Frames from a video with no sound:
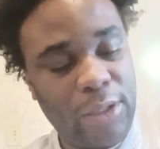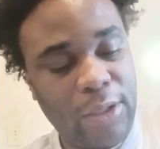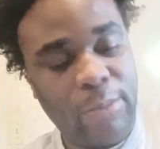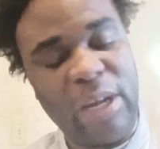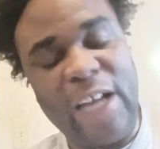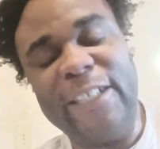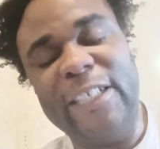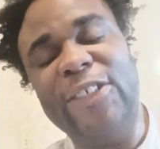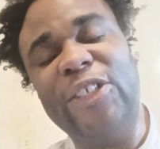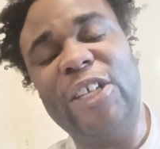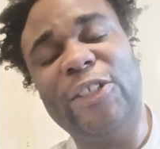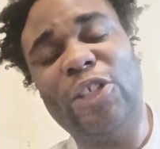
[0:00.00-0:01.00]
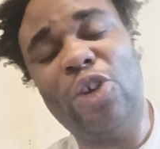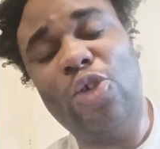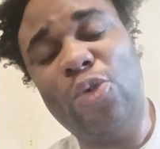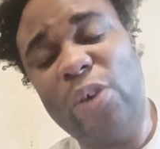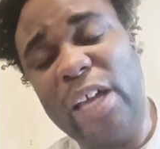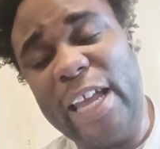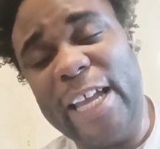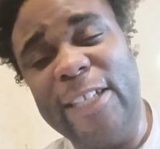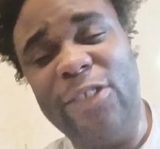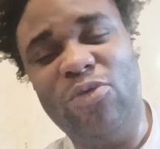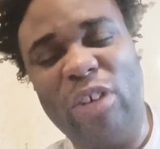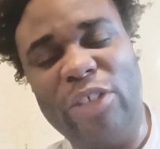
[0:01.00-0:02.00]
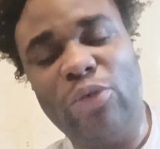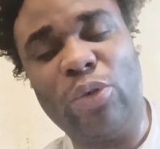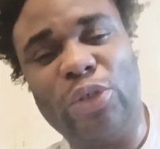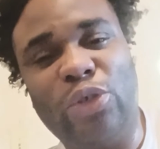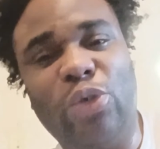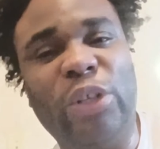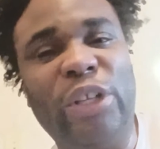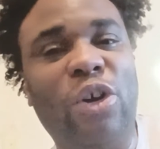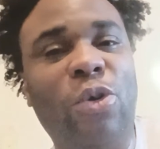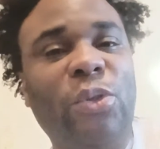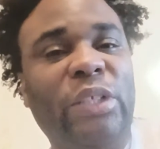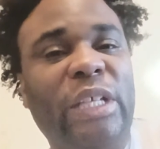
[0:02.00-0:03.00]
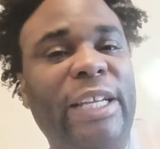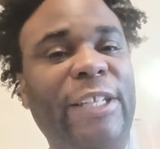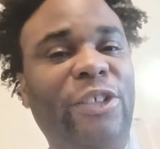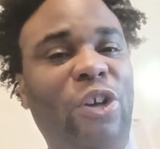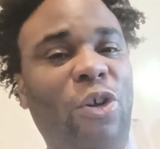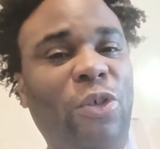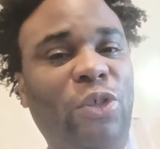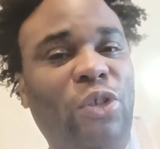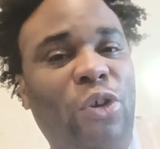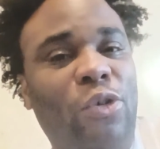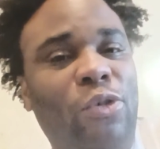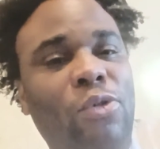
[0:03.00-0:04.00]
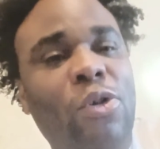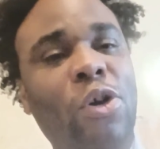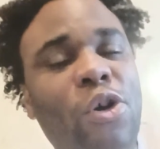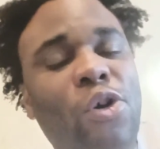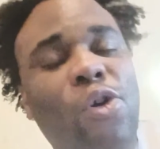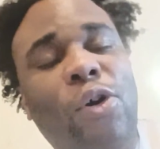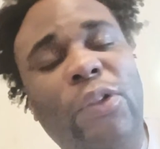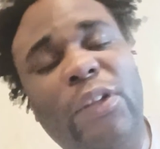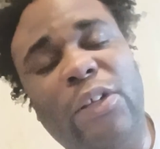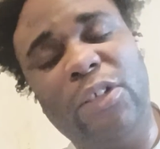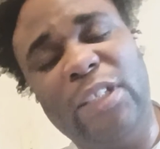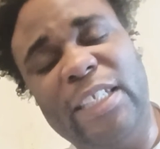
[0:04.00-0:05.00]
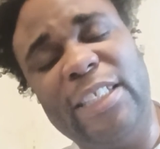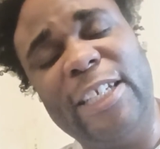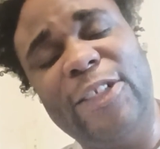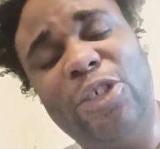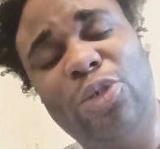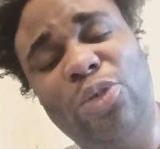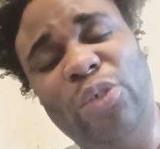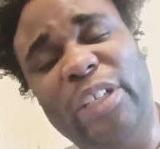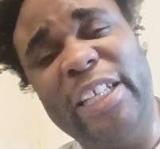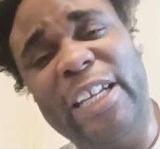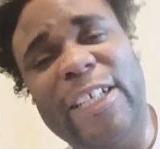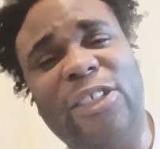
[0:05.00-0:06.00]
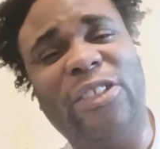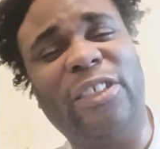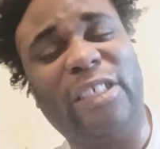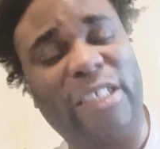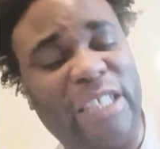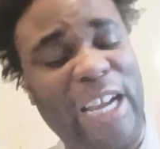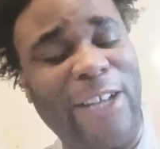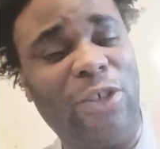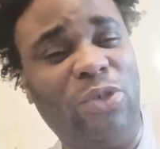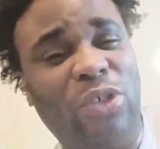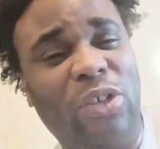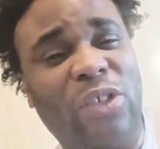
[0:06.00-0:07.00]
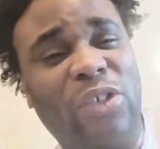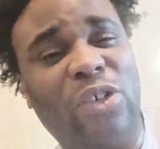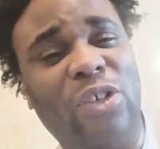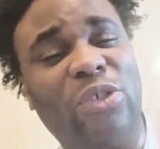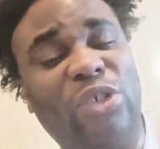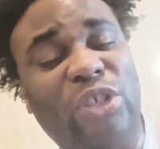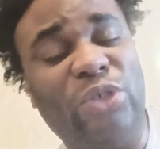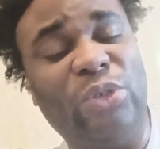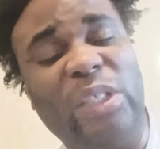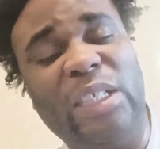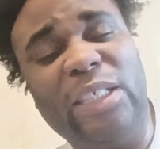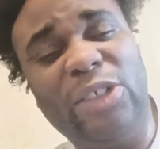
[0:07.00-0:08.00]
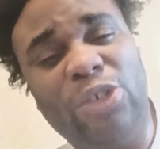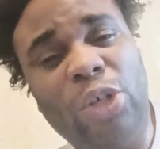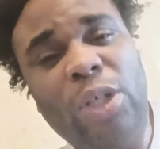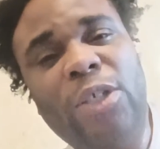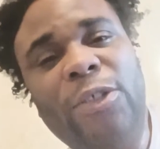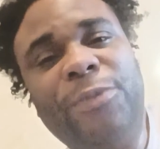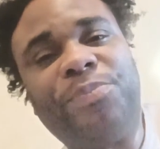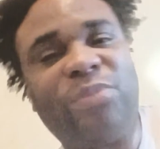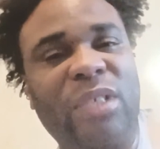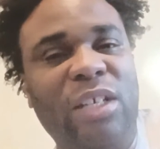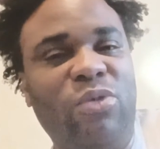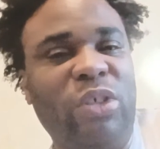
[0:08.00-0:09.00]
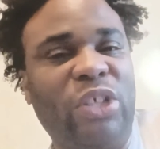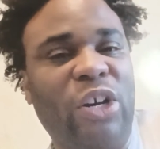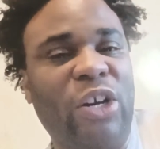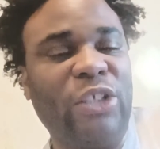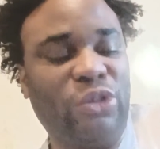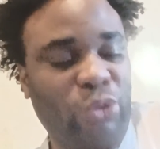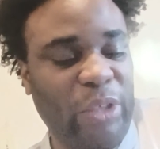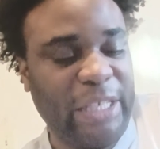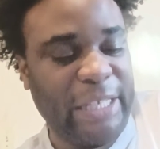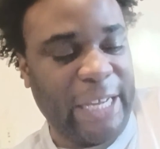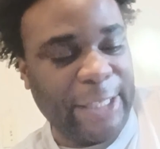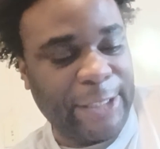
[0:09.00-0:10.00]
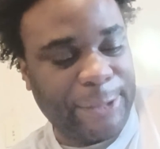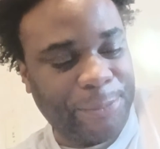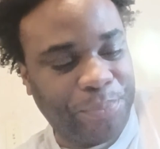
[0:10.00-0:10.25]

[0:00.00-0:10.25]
by Nintendo and Retro Studios, and is also on the Nintendo 3DS under the title Donkey Kong Country The Returns 3DS.